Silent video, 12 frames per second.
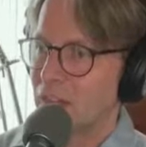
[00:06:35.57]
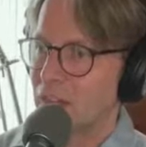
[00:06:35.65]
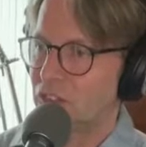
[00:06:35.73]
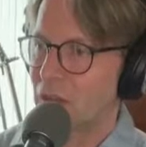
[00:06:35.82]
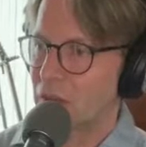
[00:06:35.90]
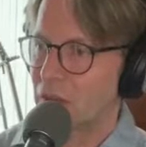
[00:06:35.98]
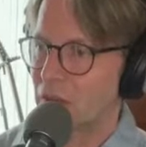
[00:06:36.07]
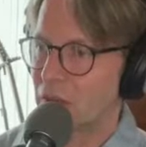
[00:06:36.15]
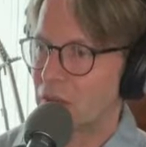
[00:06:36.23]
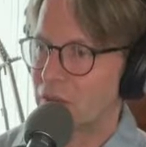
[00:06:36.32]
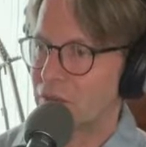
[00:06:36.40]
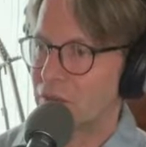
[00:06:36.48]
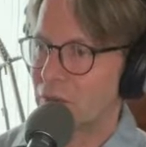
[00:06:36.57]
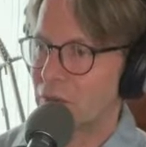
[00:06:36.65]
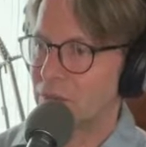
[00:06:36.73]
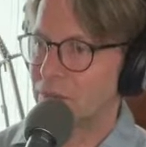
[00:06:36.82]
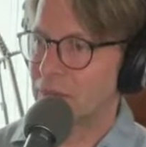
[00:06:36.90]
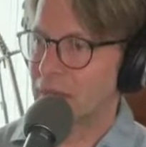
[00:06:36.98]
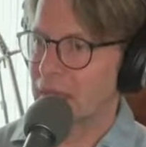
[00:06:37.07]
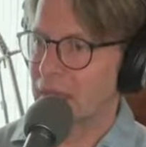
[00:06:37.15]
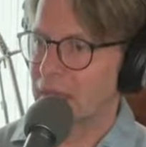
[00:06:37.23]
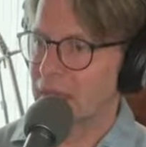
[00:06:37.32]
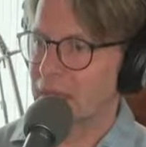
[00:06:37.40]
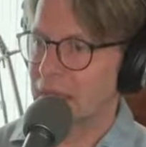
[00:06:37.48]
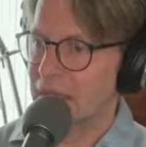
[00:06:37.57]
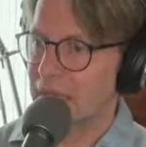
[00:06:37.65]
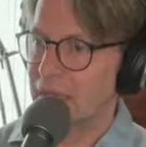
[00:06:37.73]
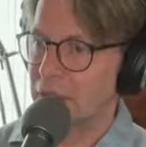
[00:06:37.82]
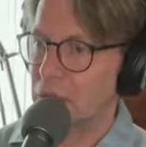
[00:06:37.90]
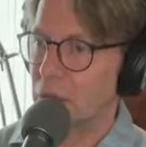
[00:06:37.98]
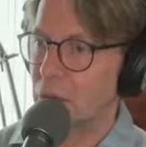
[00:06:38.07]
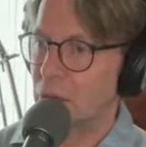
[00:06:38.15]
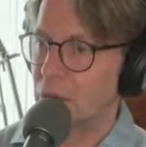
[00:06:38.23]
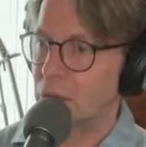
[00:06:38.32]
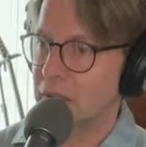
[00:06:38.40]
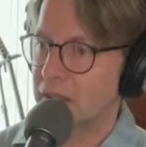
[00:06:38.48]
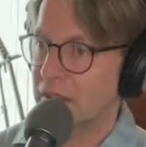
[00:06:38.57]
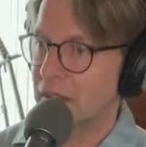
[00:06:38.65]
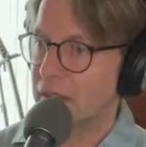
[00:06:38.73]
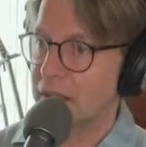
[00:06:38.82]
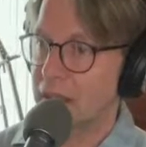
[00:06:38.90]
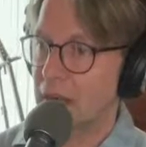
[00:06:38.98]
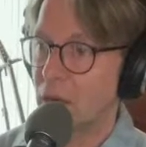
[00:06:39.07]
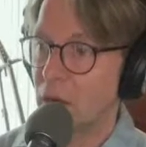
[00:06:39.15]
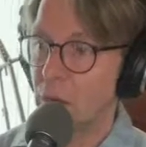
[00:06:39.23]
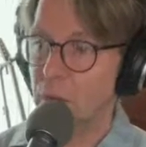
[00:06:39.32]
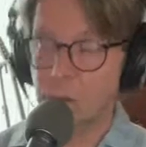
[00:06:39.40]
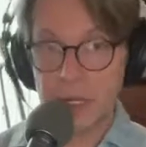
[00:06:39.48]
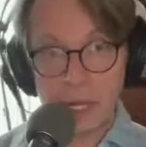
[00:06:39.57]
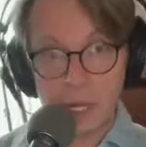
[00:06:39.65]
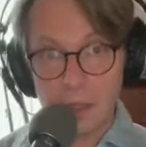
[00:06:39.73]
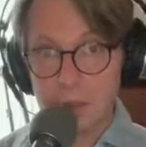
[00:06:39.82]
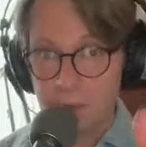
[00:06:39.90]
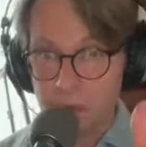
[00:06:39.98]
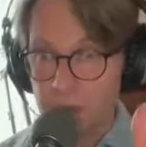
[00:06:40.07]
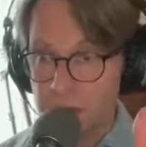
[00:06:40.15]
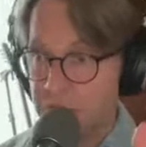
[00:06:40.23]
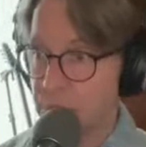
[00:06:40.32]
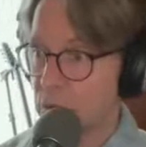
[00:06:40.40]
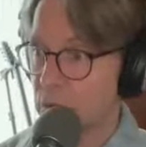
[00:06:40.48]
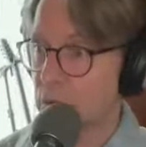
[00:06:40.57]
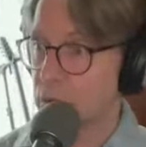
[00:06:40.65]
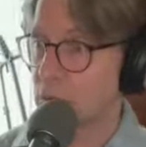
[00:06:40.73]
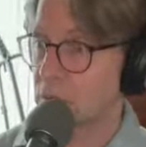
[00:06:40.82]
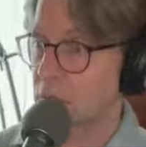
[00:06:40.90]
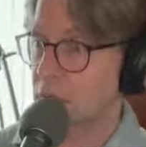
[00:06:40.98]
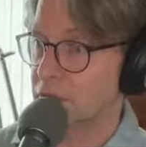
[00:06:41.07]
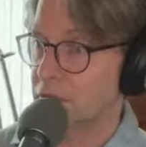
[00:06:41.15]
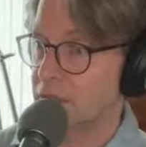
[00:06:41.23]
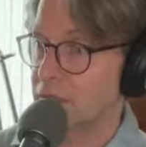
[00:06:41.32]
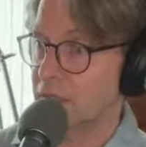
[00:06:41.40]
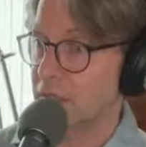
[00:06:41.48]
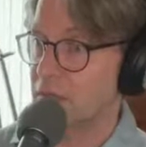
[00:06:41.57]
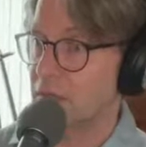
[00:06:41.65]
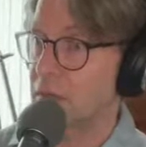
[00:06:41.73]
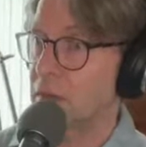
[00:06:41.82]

ciao, Clark from Llano, Italy. Hello, Maria. Good luck tomorrow, as I said,